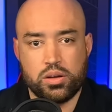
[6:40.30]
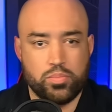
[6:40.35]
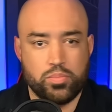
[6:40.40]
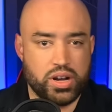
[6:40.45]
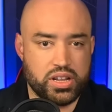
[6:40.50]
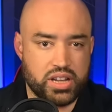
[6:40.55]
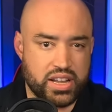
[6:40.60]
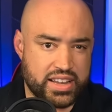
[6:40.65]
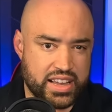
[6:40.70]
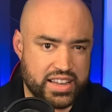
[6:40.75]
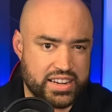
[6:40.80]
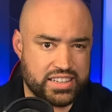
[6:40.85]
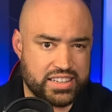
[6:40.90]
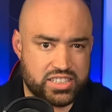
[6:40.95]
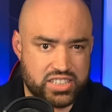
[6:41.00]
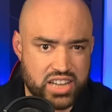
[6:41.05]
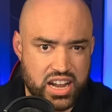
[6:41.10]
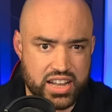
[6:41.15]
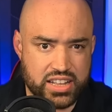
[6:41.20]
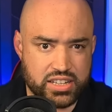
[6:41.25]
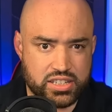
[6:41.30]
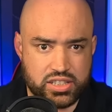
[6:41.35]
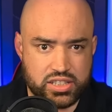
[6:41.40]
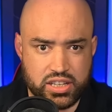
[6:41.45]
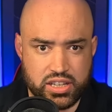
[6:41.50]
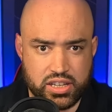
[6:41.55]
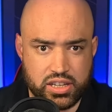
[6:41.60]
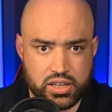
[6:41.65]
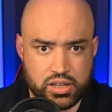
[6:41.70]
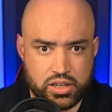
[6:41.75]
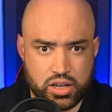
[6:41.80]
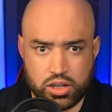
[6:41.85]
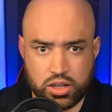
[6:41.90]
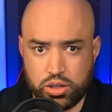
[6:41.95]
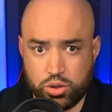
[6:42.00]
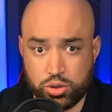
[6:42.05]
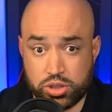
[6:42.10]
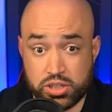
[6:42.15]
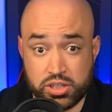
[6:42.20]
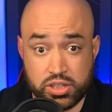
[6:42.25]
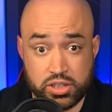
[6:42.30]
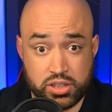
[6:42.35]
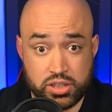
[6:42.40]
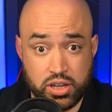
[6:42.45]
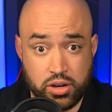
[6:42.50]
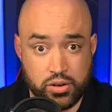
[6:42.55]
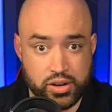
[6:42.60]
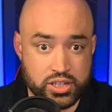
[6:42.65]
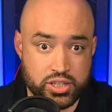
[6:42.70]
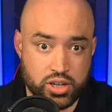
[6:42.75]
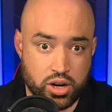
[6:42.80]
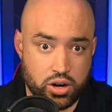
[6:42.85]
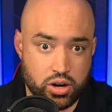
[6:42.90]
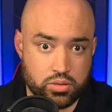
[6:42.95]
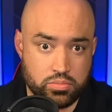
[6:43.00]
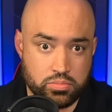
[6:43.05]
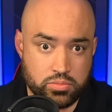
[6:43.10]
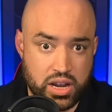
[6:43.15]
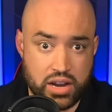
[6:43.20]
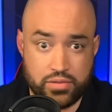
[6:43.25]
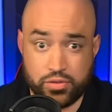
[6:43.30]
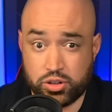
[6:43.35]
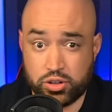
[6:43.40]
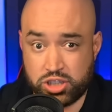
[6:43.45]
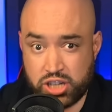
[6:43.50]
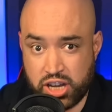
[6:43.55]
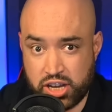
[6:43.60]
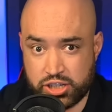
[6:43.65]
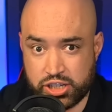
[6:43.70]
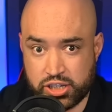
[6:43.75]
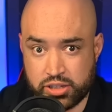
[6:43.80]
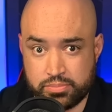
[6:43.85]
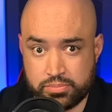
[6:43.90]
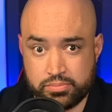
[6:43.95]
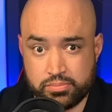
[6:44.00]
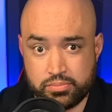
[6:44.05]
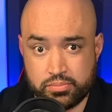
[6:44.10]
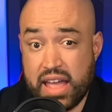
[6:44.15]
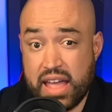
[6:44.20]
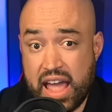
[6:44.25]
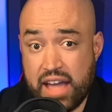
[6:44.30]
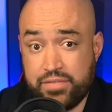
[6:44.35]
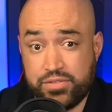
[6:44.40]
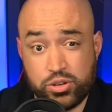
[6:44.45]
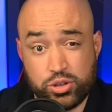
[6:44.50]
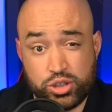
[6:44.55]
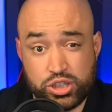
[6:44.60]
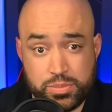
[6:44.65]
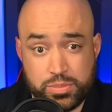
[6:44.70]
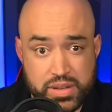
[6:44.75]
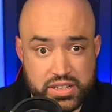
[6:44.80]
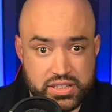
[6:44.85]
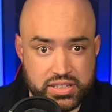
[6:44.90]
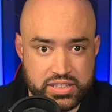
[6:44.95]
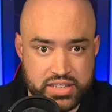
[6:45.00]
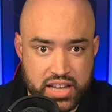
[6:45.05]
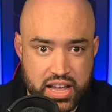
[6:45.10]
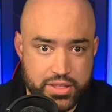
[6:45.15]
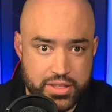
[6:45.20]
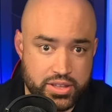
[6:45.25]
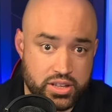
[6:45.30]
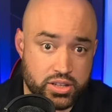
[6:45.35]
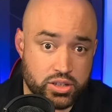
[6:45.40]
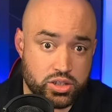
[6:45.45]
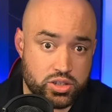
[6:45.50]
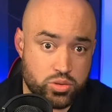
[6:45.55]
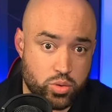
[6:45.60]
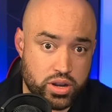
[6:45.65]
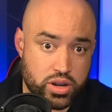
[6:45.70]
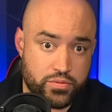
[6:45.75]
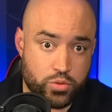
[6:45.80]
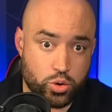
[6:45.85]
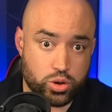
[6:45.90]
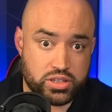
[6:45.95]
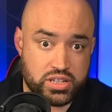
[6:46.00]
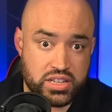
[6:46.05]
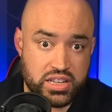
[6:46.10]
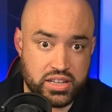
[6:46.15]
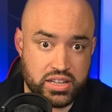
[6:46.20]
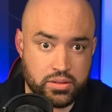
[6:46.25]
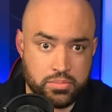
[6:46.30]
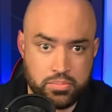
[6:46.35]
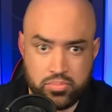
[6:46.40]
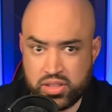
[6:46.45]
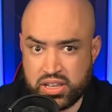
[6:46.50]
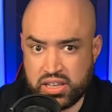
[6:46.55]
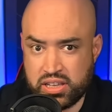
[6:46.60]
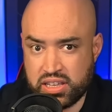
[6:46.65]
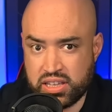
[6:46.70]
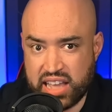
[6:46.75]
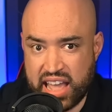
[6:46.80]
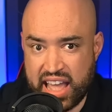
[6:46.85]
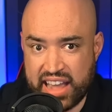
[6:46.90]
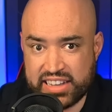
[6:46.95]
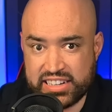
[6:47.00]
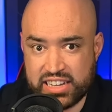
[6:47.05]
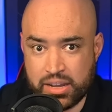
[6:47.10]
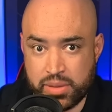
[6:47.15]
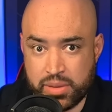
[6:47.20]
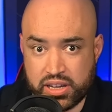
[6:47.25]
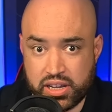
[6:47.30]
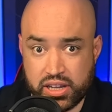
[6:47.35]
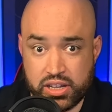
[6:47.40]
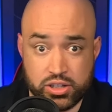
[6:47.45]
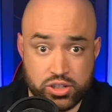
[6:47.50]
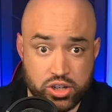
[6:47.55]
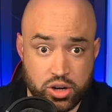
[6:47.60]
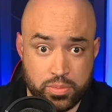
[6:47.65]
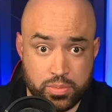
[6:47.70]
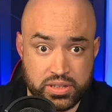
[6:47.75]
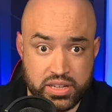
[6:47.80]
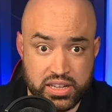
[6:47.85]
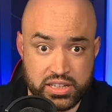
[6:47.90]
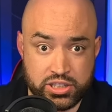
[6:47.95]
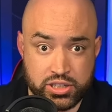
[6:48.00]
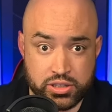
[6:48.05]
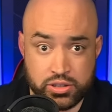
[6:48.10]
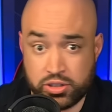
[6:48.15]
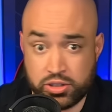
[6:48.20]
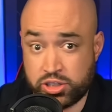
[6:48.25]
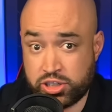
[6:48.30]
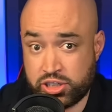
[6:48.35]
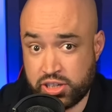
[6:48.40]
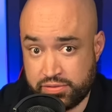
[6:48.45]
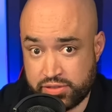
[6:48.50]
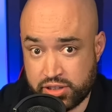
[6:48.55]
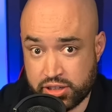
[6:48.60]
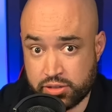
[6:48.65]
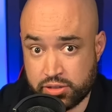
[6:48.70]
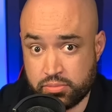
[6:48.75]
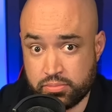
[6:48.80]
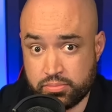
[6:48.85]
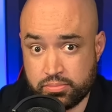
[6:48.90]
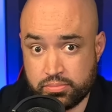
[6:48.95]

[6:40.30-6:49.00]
But like any science, the conclusions and theories are ever-changing. After Schmidt's death in 2014, the academic interpretation shifted.